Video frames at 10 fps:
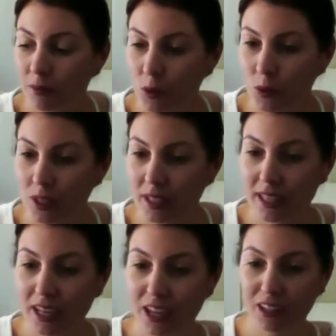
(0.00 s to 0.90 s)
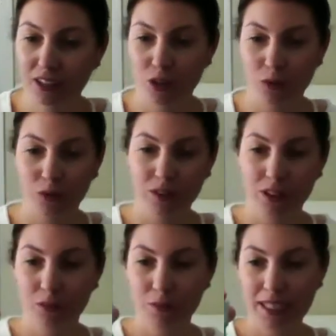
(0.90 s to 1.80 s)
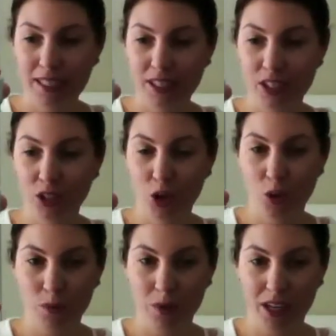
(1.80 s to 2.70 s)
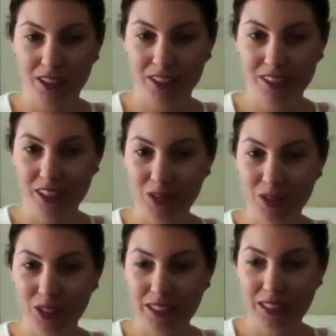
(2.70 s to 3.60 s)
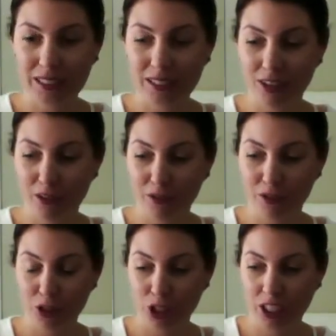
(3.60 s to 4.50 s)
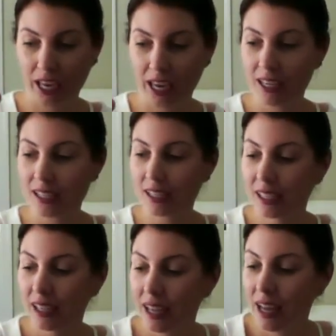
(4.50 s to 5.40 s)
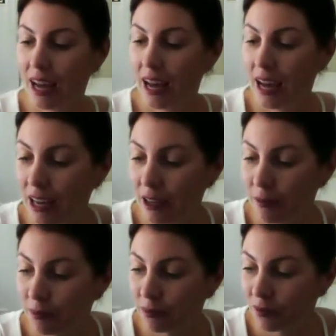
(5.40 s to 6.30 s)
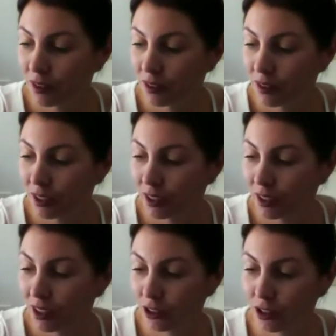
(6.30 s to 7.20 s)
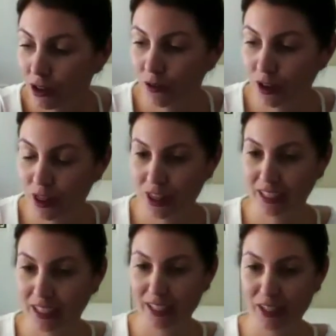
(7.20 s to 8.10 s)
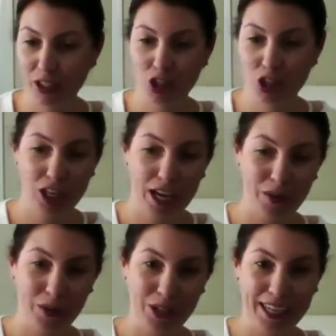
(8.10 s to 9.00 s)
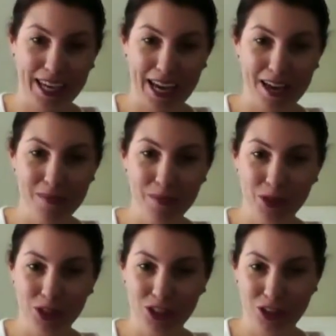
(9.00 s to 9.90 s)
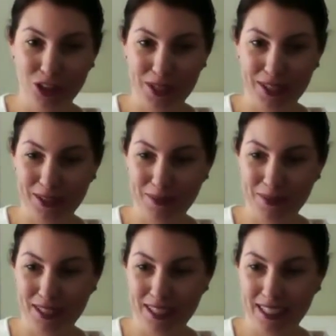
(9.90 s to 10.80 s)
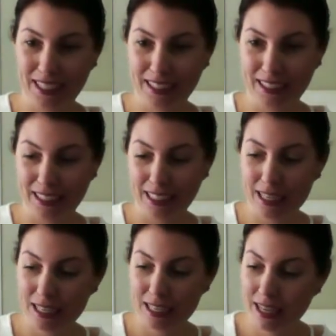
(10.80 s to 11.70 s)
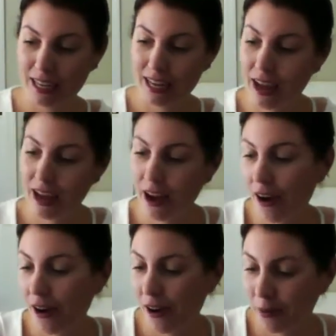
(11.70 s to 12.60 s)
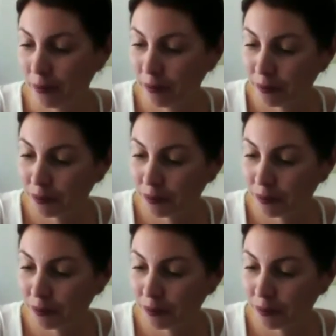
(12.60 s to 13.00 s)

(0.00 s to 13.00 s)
We sell, little mini scope bottles that you could leave out for your guests. Another little fun thing is a shower cap, which always comes in handy. And,